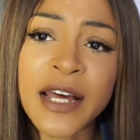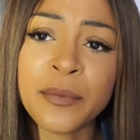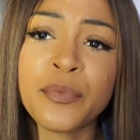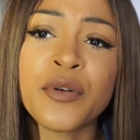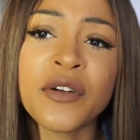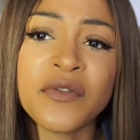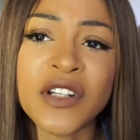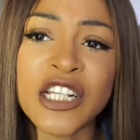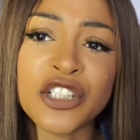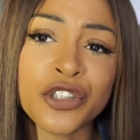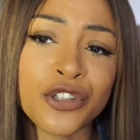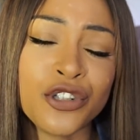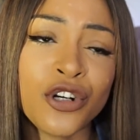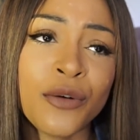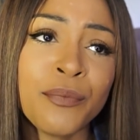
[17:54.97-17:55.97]
that privilege
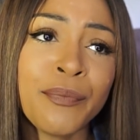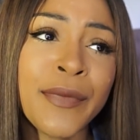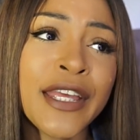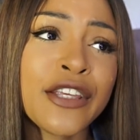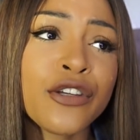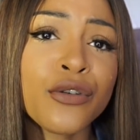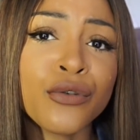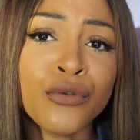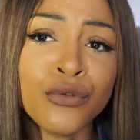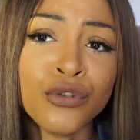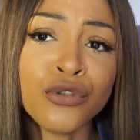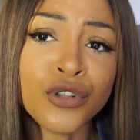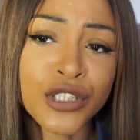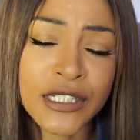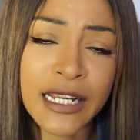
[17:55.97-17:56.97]
should not make you
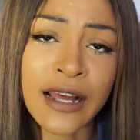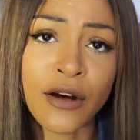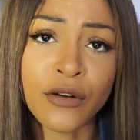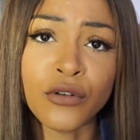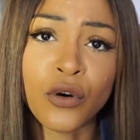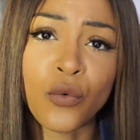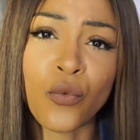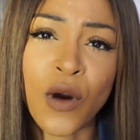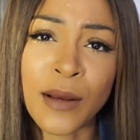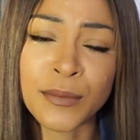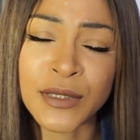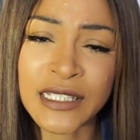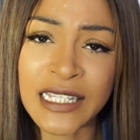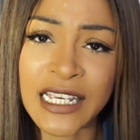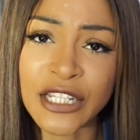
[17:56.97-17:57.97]
look down on what
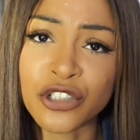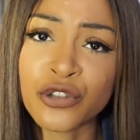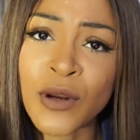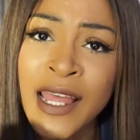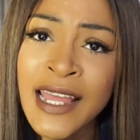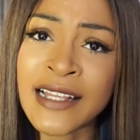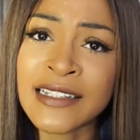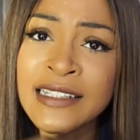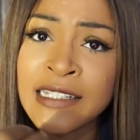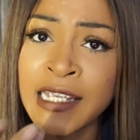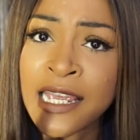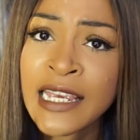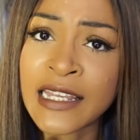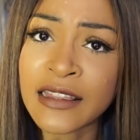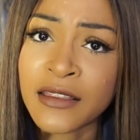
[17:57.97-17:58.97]
I'm saying. Try and
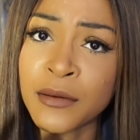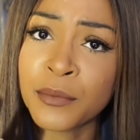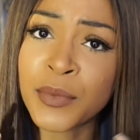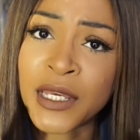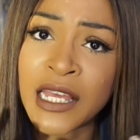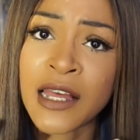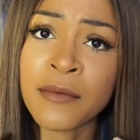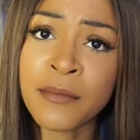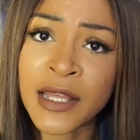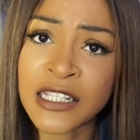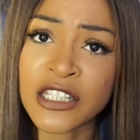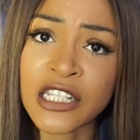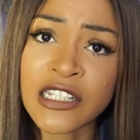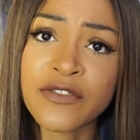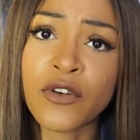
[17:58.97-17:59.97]
take the bigger
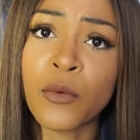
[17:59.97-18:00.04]
message